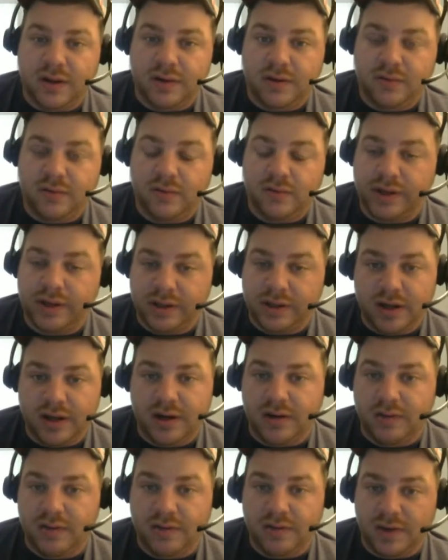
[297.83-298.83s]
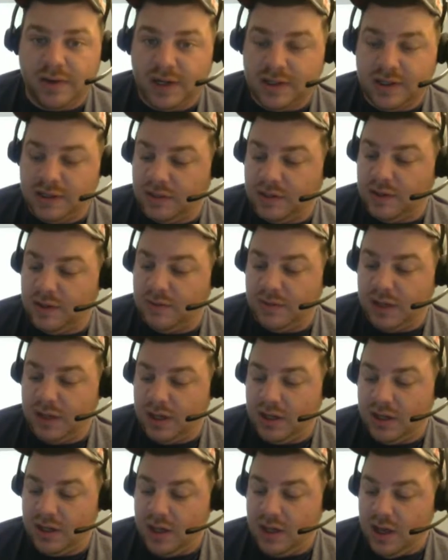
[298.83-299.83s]
regulated devices. I
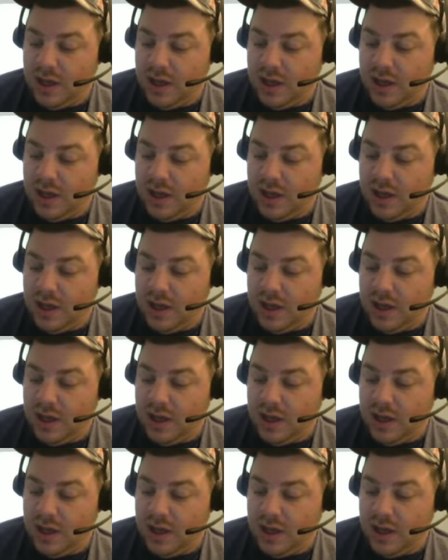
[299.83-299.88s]
mean,